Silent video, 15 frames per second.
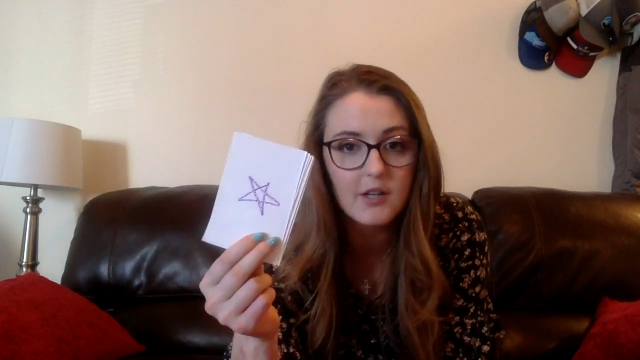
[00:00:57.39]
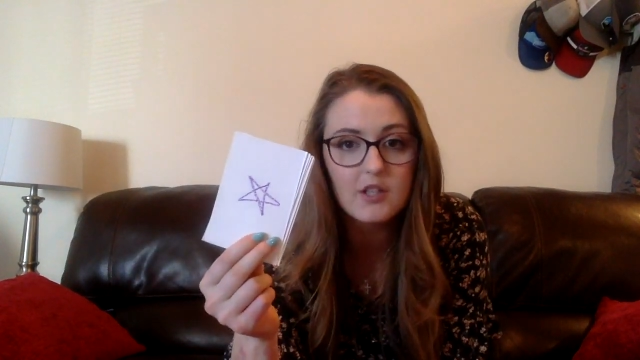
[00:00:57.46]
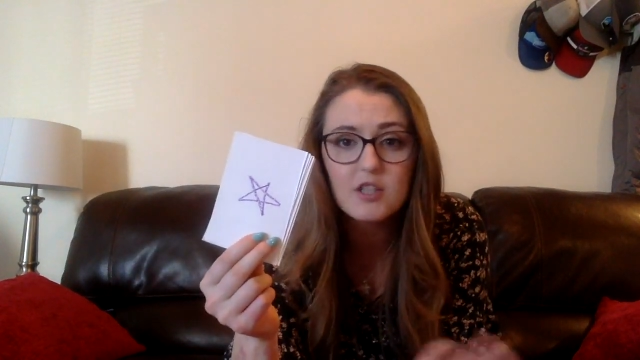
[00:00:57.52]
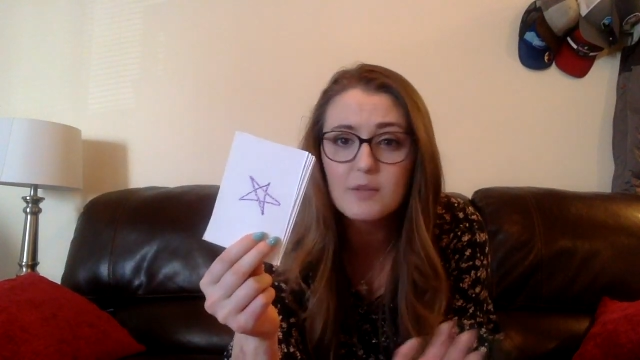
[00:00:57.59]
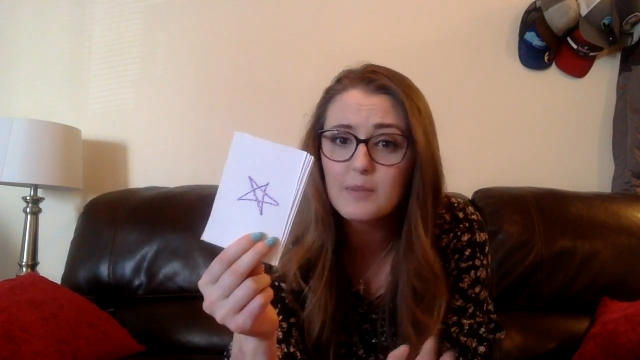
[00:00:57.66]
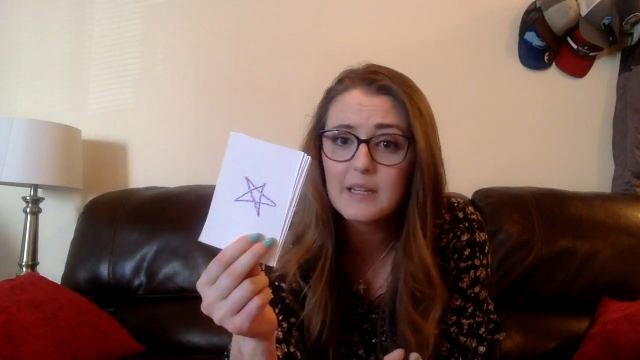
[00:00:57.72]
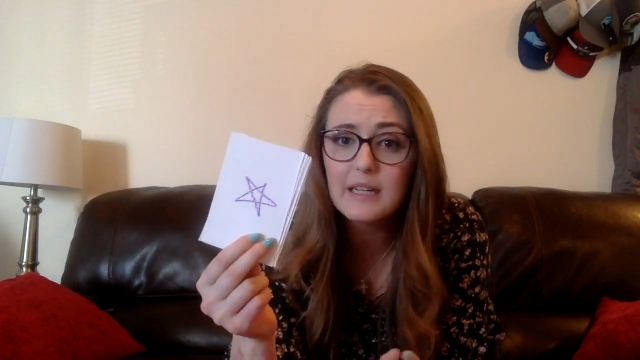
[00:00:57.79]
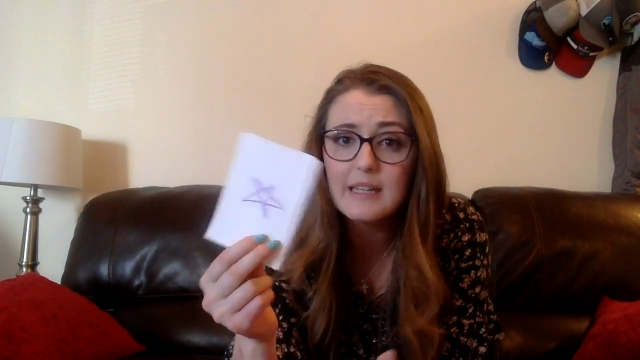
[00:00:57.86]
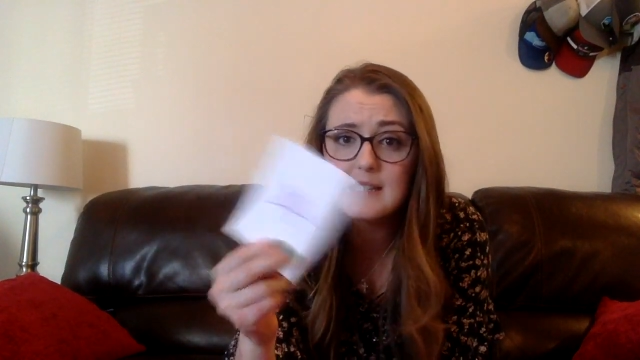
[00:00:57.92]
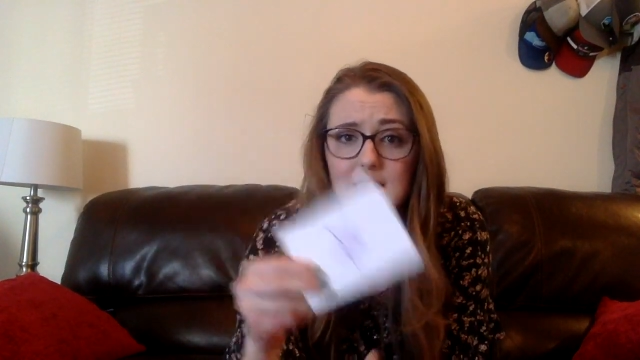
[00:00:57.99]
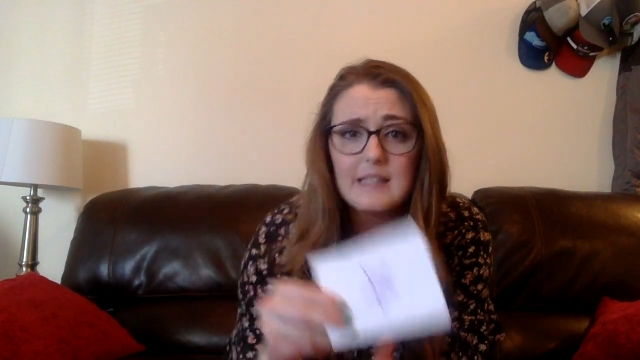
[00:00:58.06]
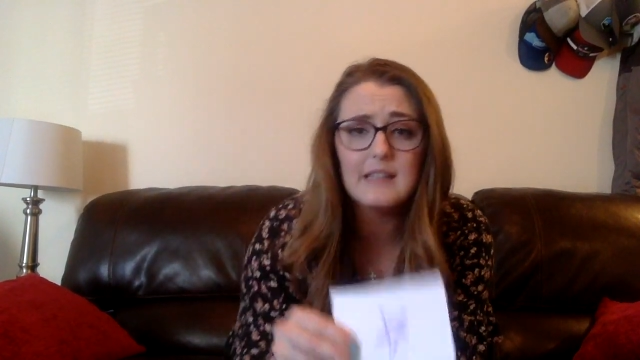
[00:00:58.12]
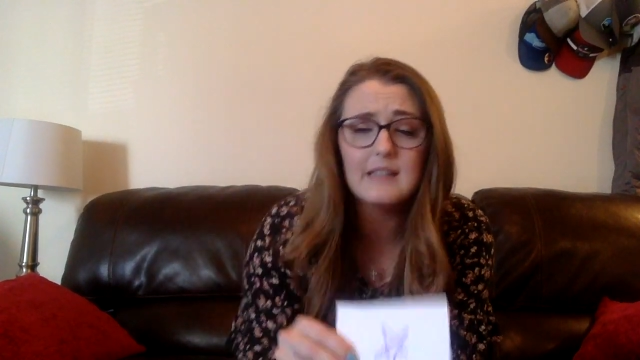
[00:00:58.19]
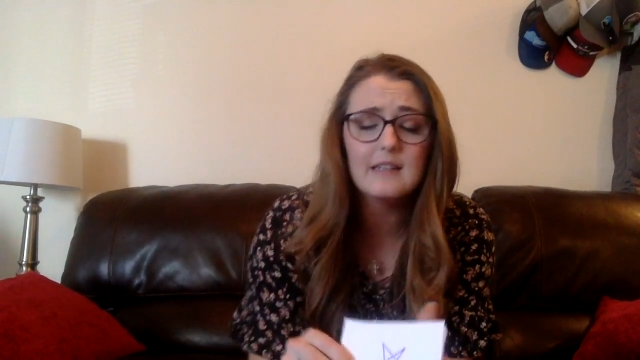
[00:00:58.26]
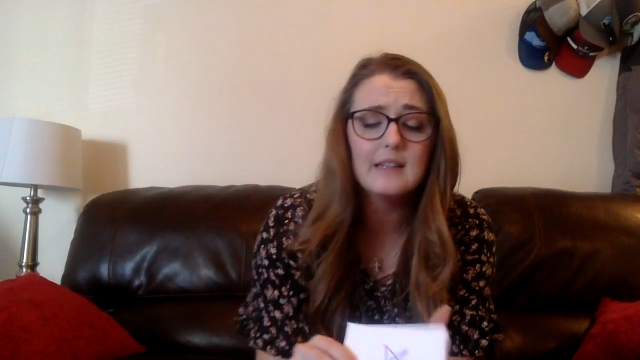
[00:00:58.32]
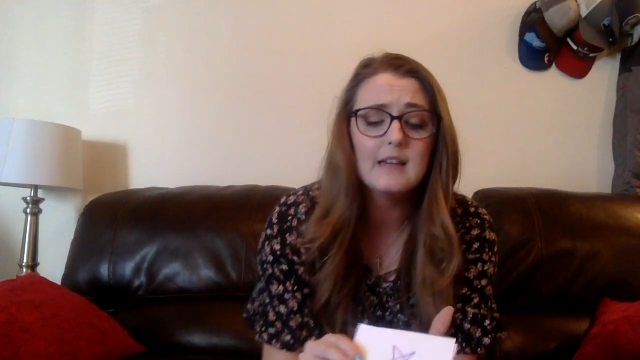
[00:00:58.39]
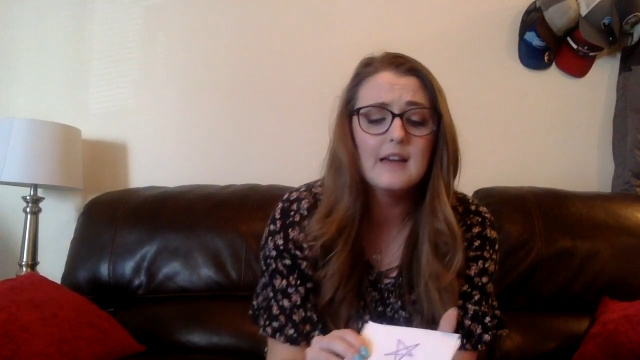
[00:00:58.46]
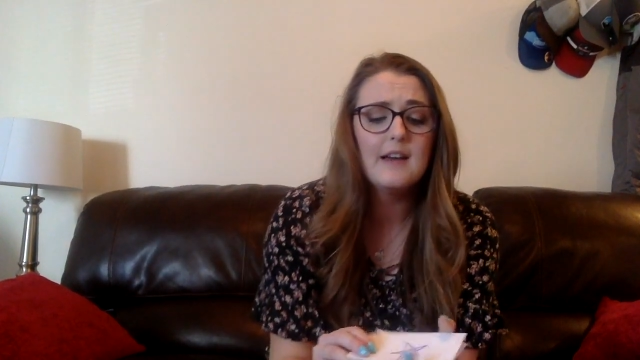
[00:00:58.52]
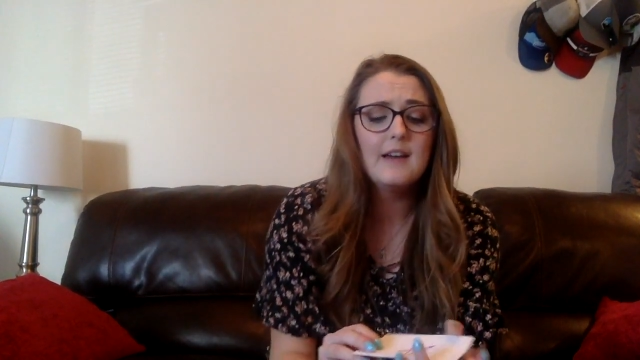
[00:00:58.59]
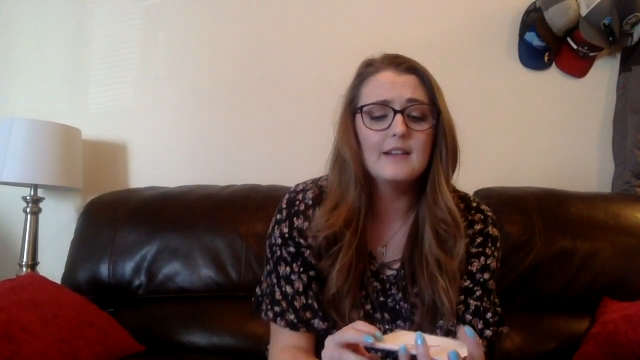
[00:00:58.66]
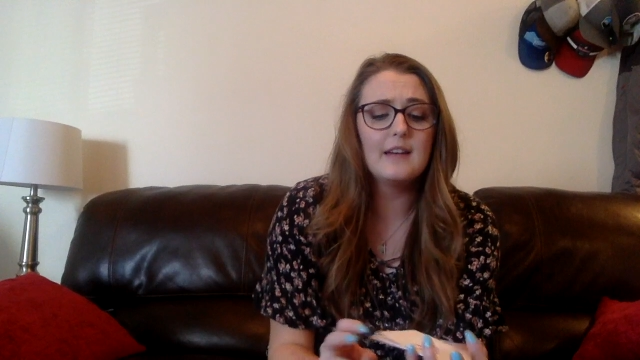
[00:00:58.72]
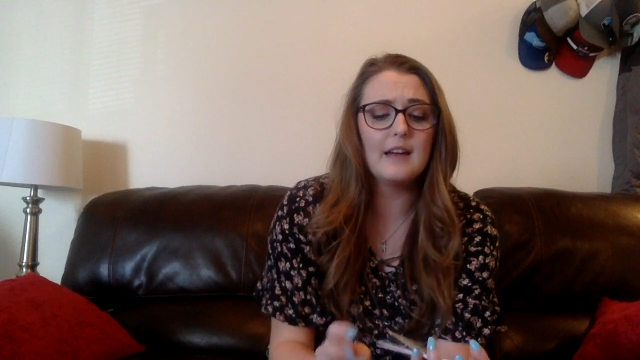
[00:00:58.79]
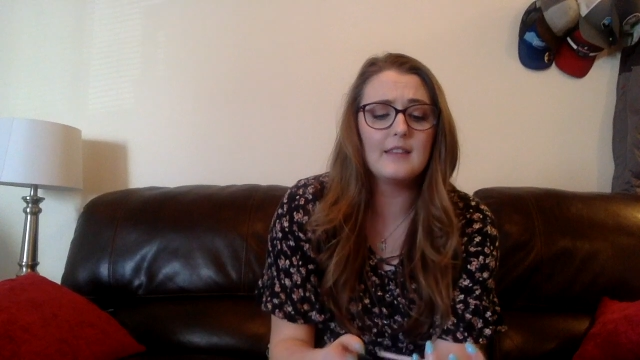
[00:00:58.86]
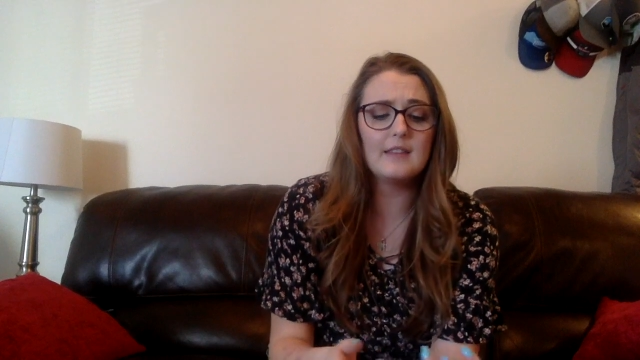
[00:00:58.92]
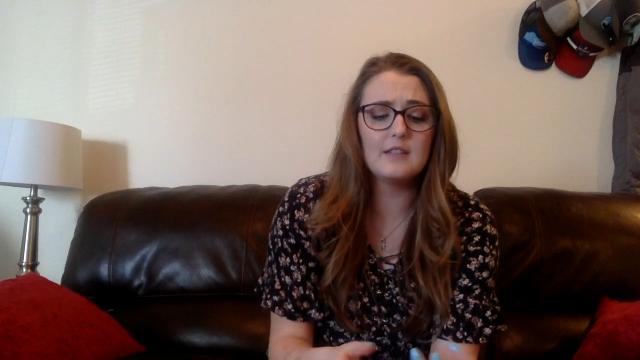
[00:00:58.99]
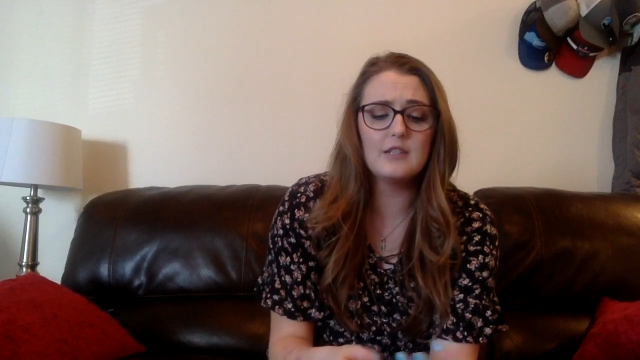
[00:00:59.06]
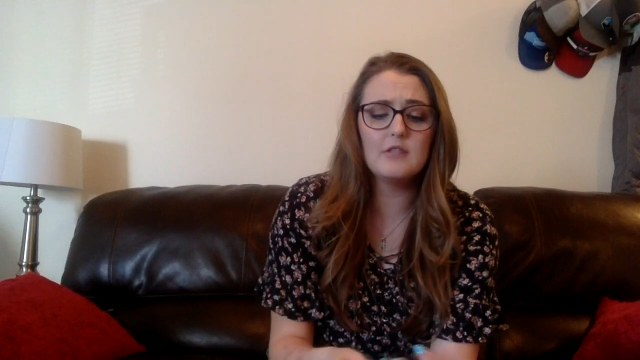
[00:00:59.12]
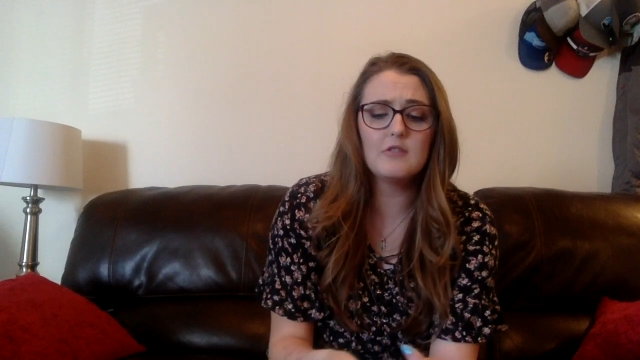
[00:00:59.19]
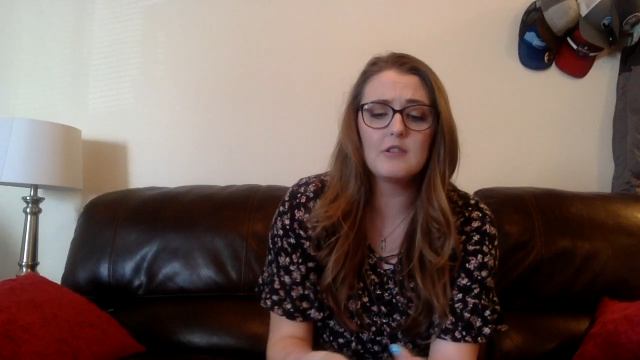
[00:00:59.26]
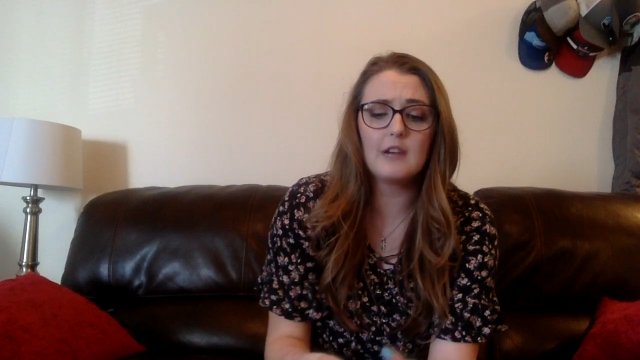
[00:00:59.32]
Super easy, nothing
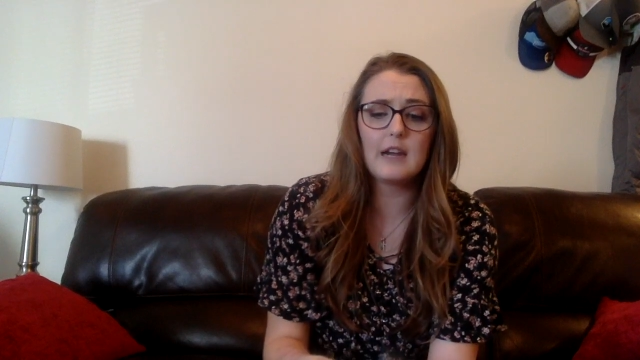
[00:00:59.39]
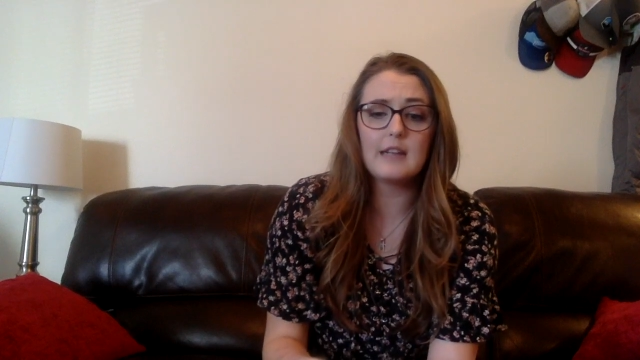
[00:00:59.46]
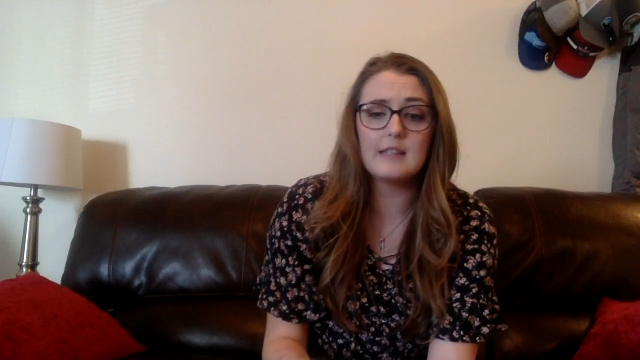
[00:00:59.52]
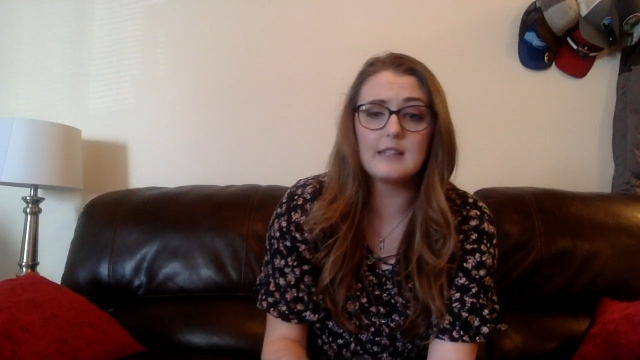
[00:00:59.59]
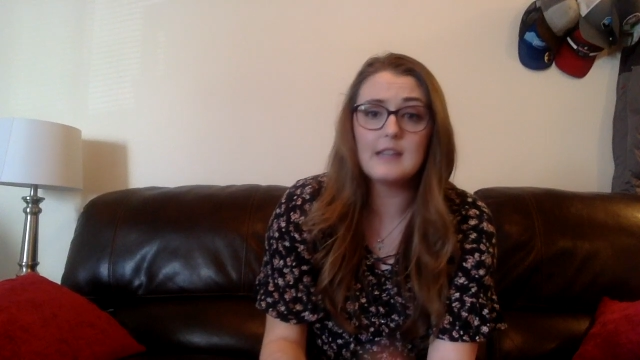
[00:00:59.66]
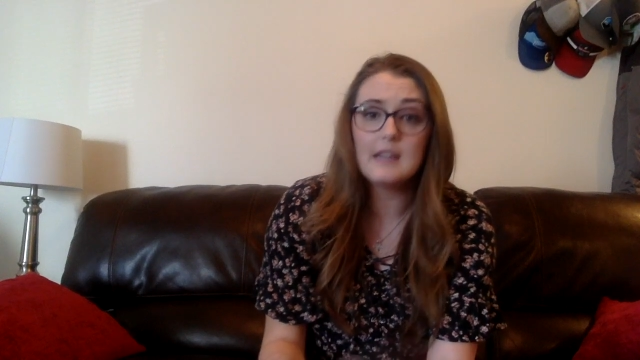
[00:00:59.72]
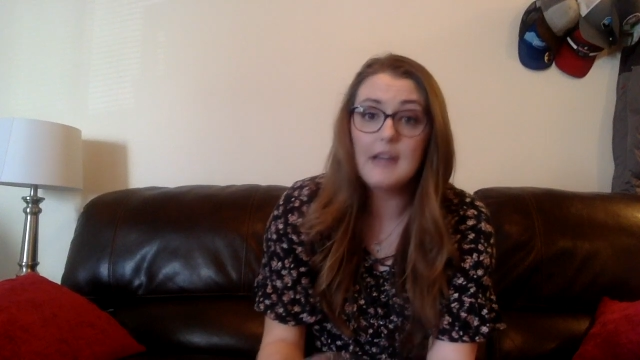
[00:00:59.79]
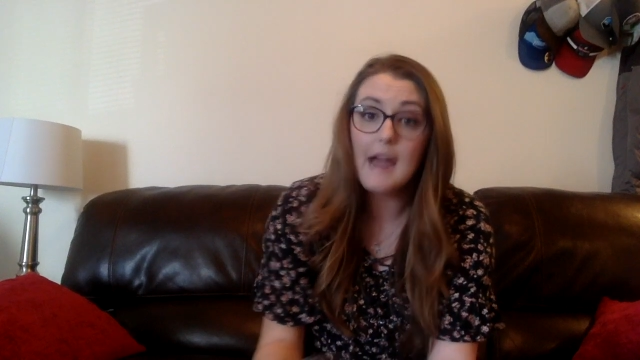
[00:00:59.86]
too crazy.